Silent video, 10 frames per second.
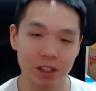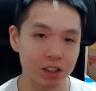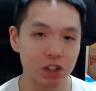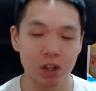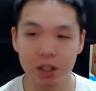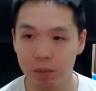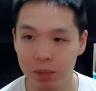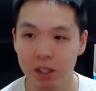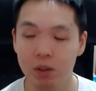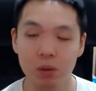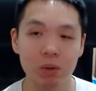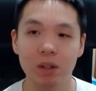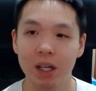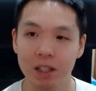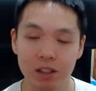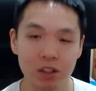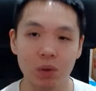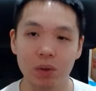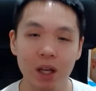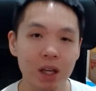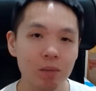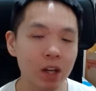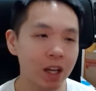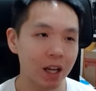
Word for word: It's trying to beat Google at its own game,